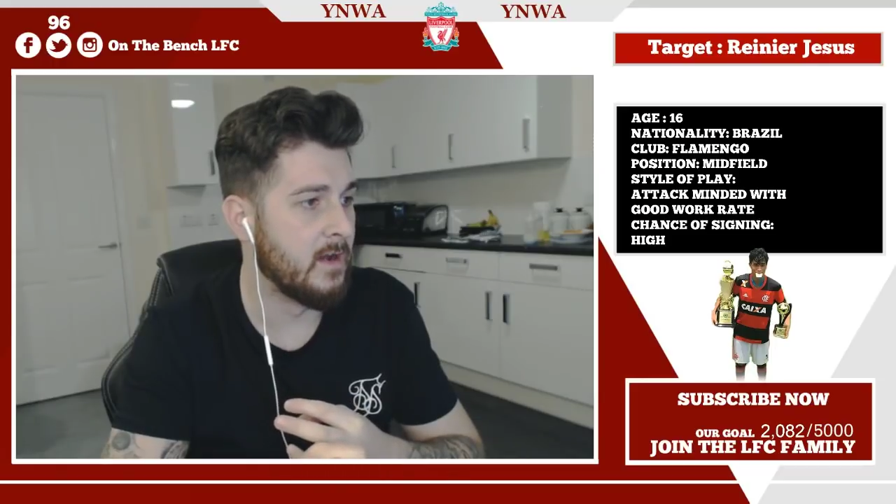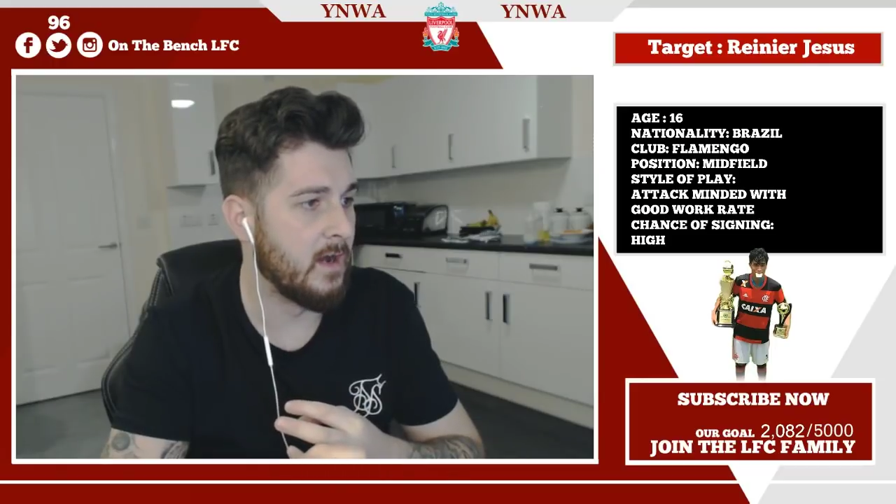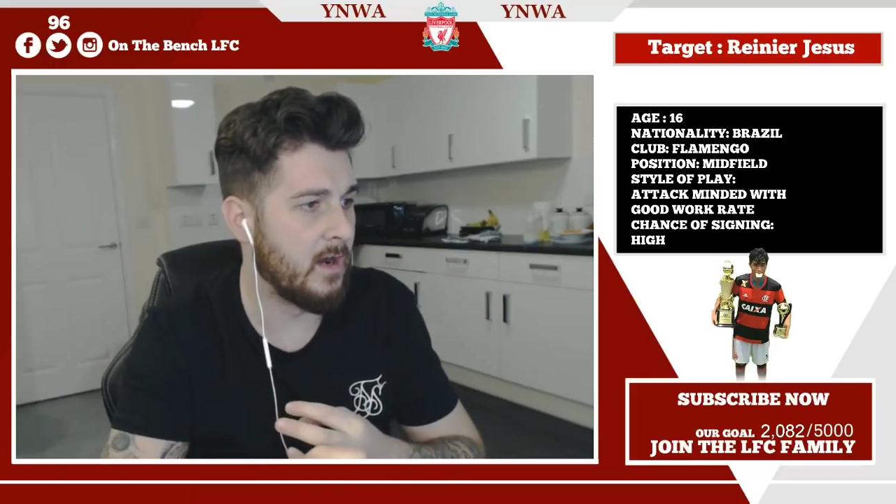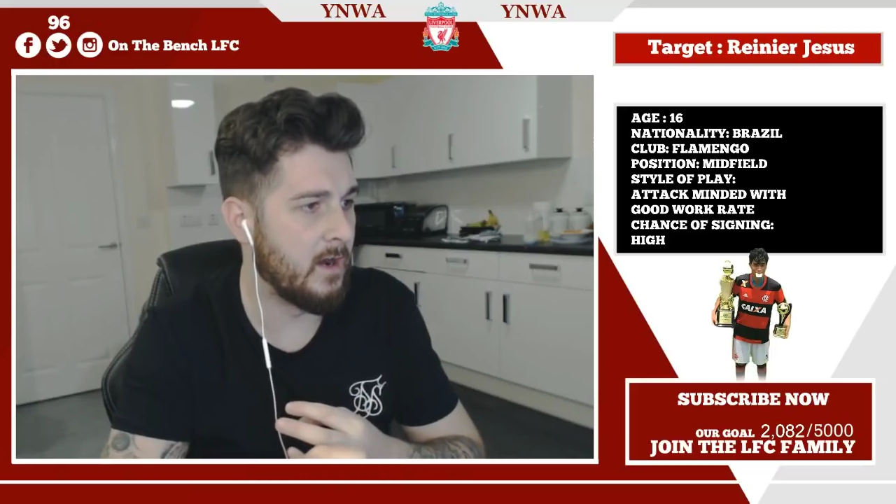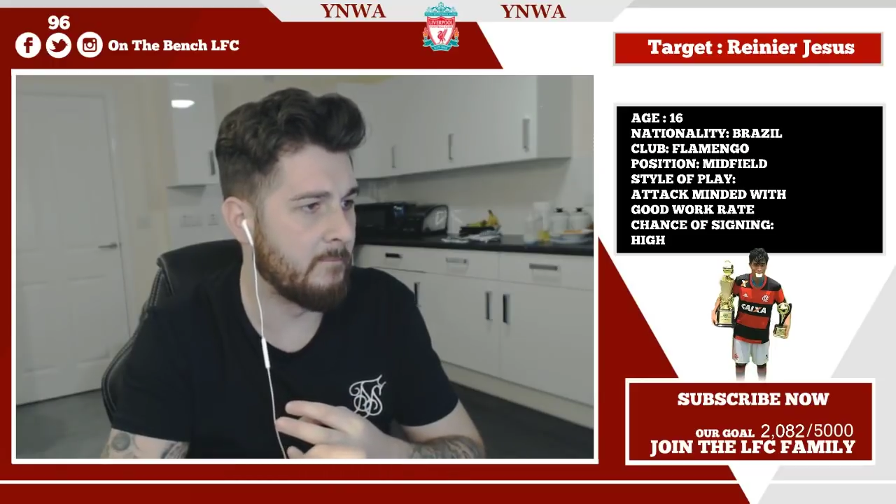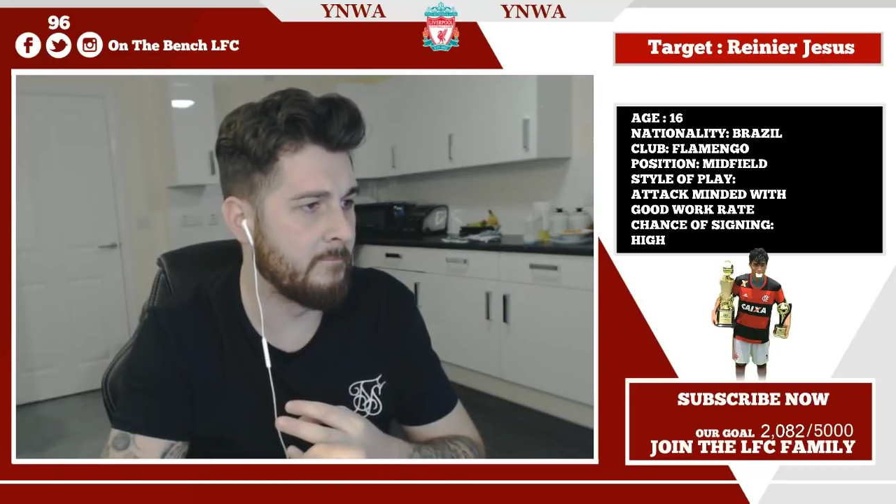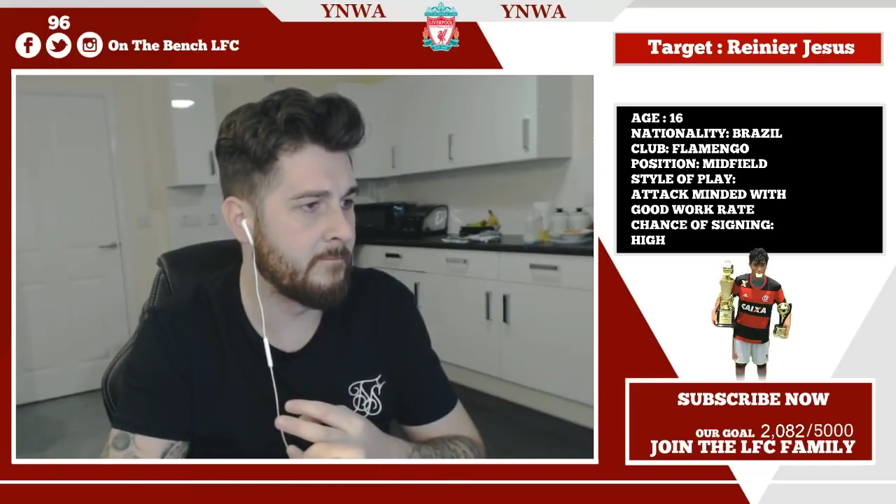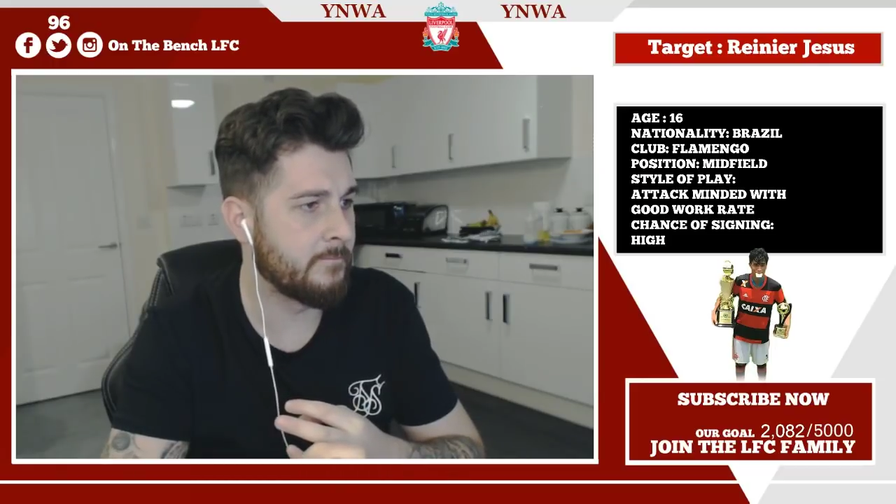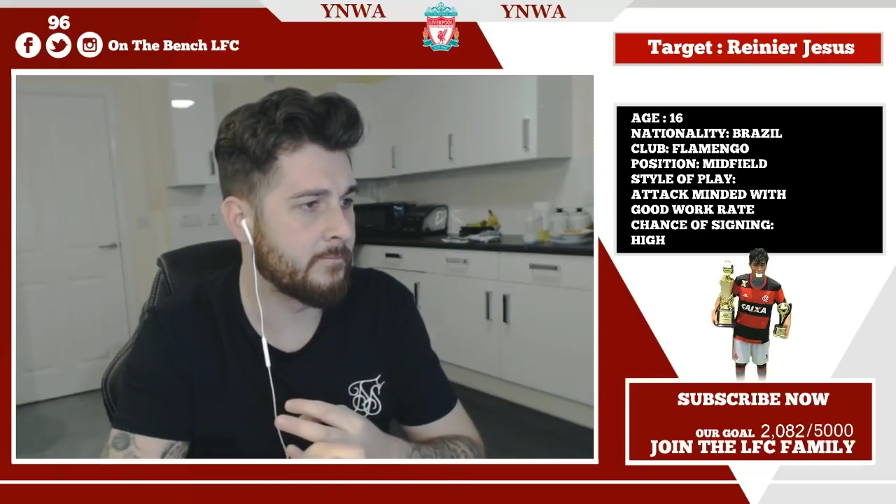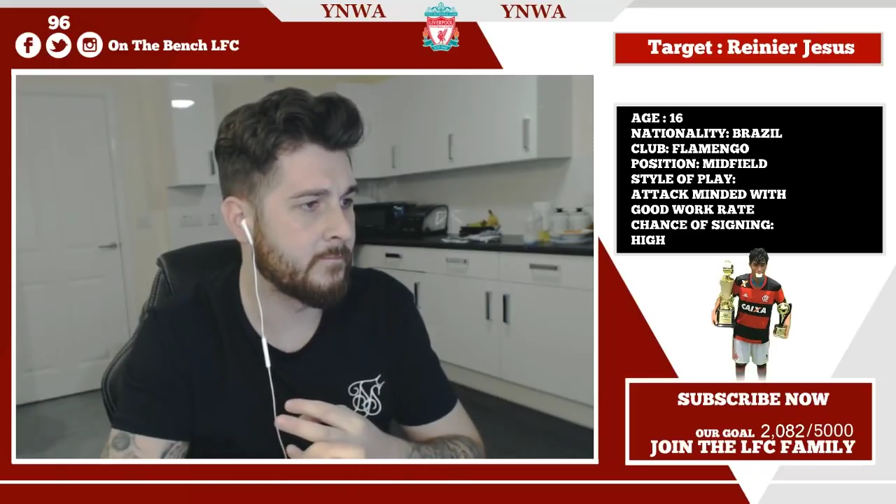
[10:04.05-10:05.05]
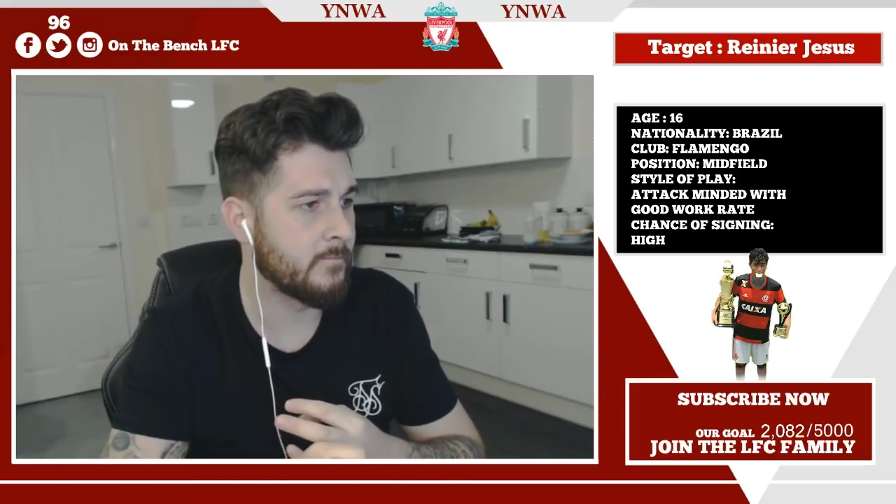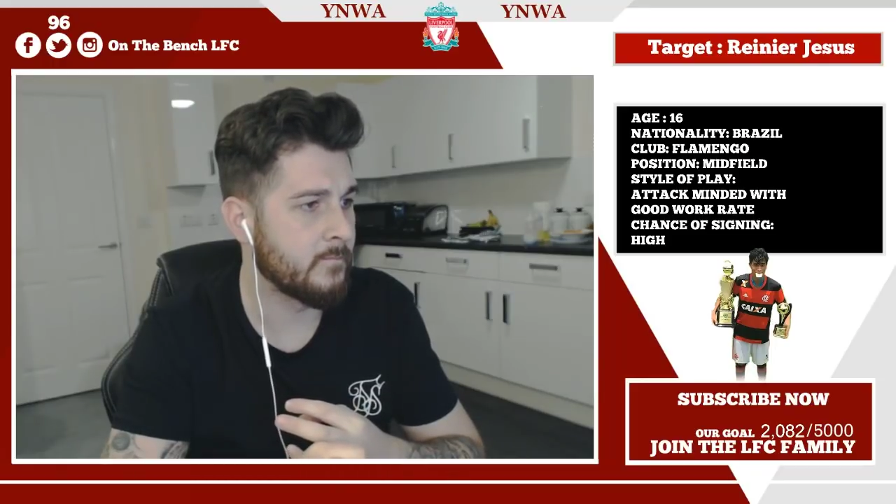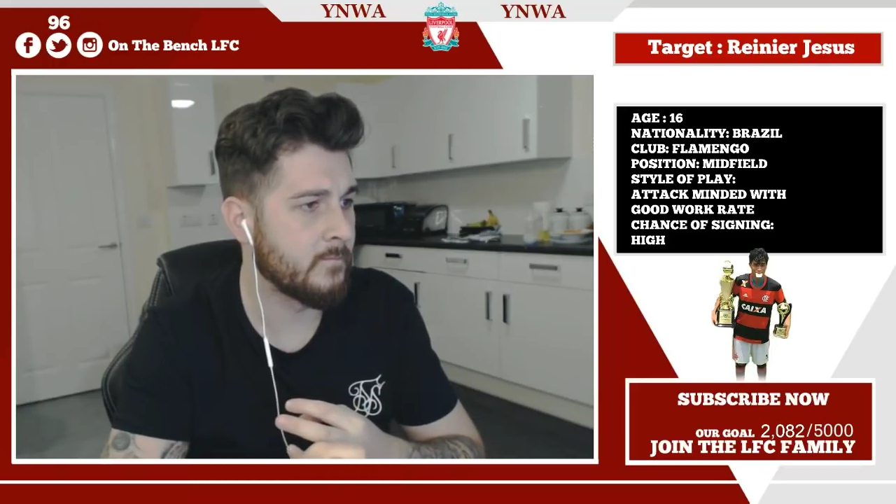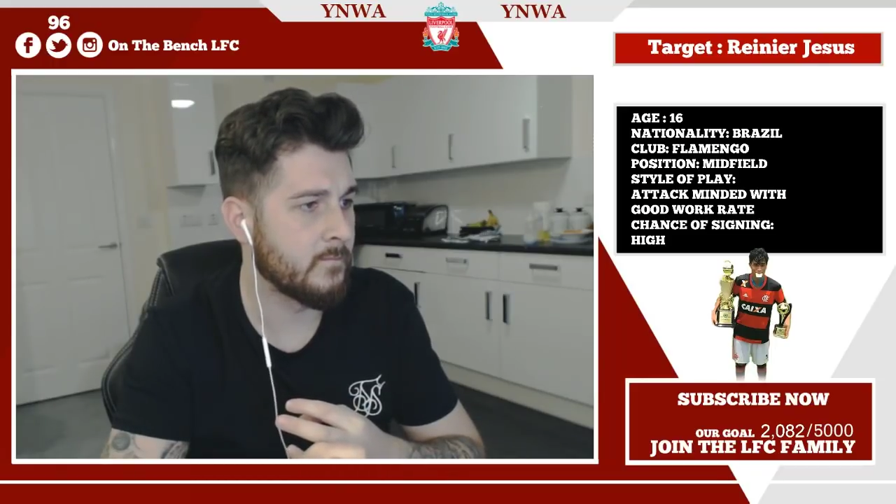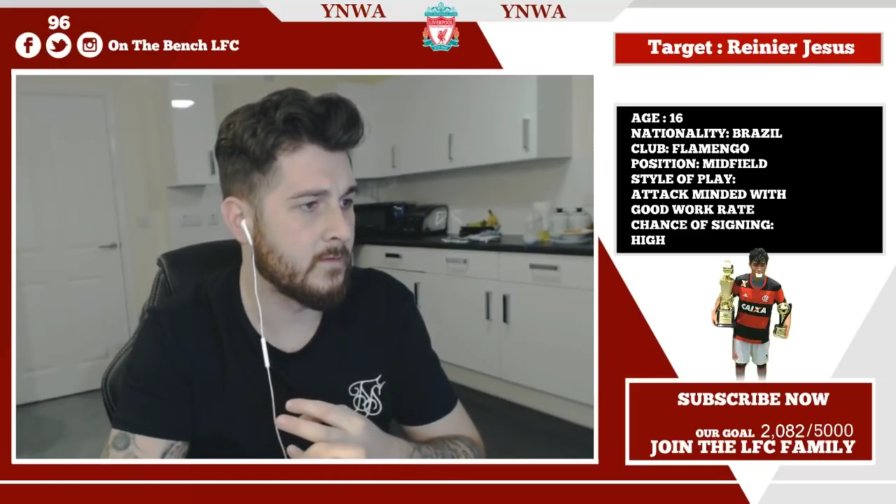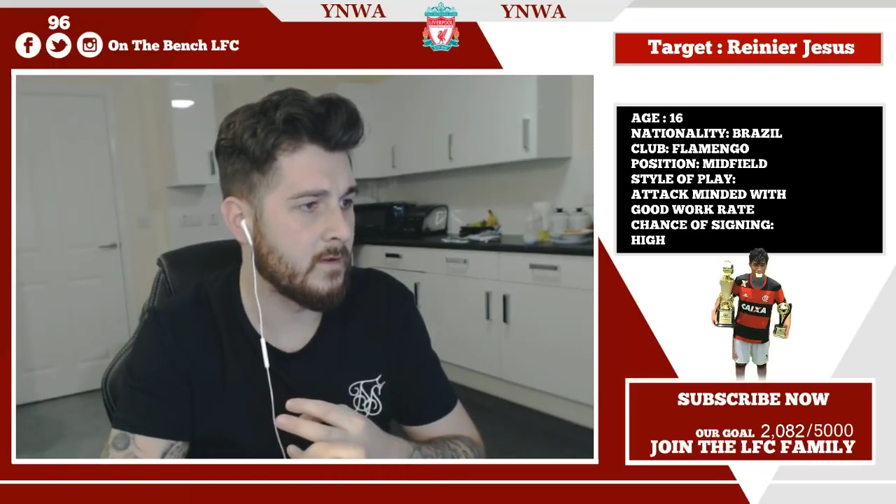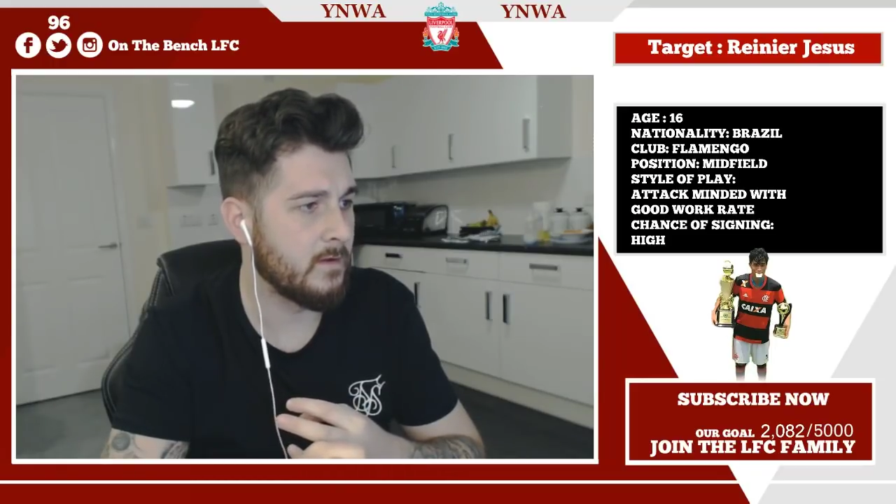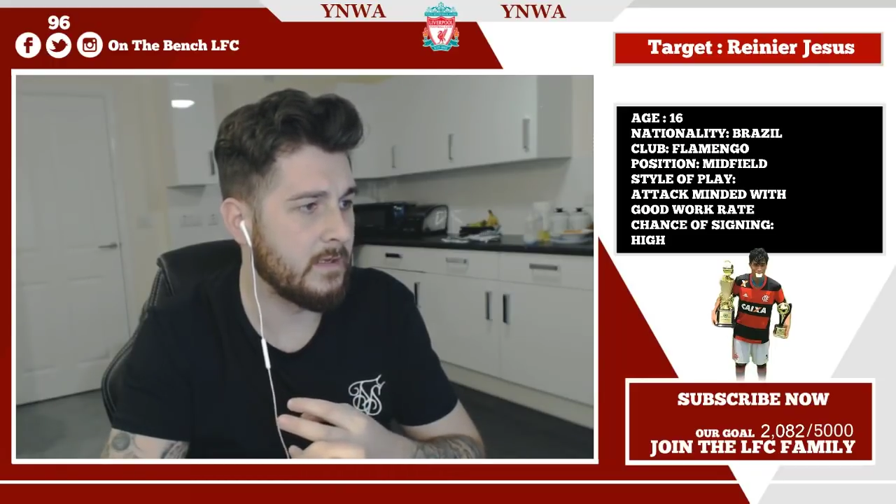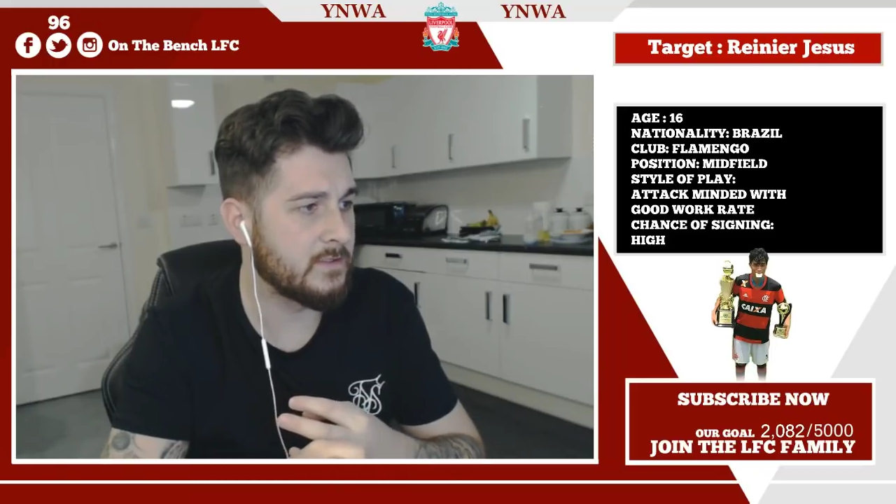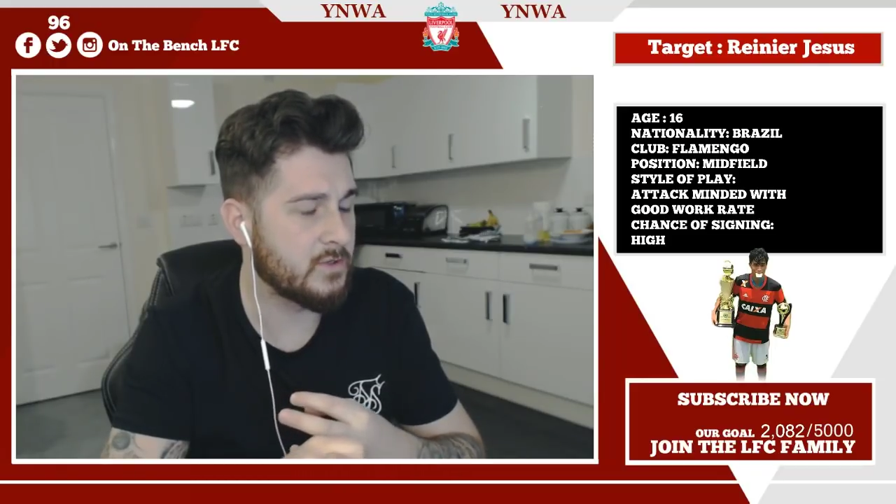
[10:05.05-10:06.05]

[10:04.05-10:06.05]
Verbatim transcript: Um, his